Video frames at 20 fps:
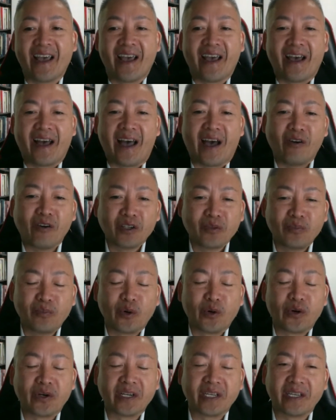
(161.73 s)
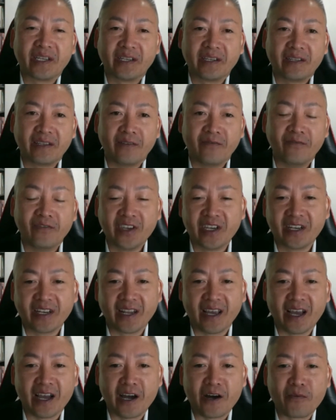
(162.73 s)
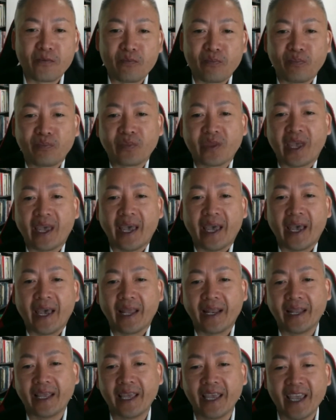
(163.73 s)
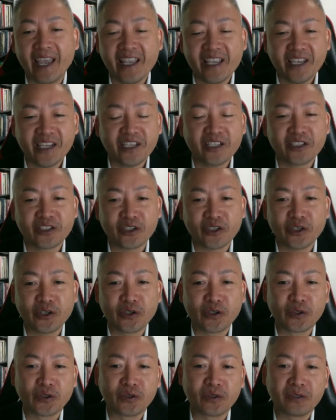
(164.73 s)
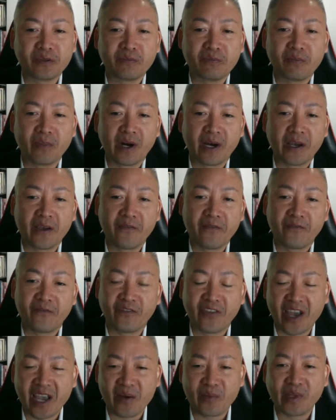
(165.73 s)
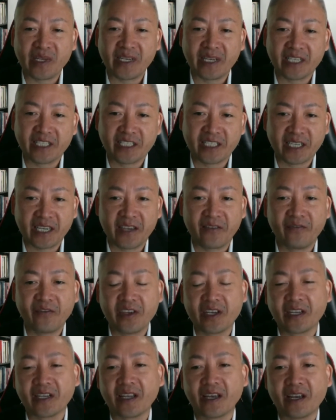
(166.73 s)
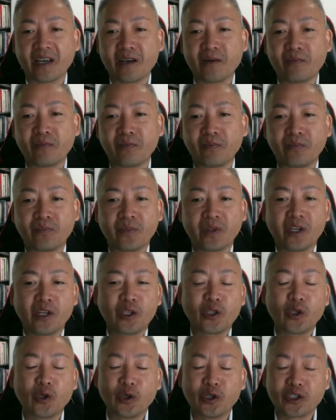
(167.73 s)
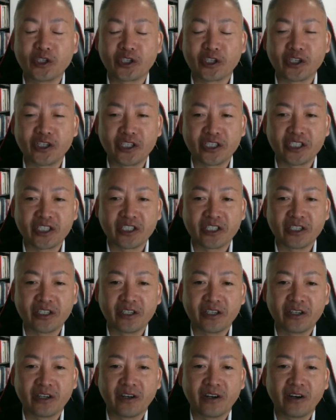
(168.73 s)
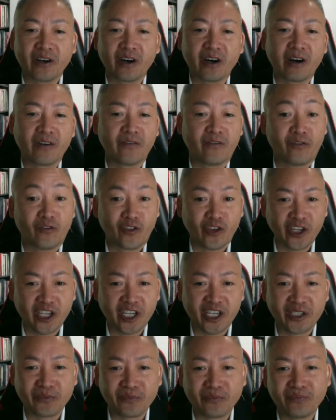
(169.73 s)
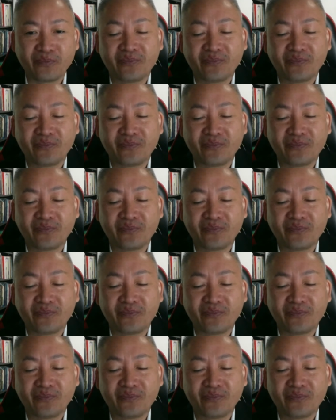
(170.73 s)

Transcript: I was born in Vietnam. At 8 years old, my family escaped Vietnam to in search of freedom.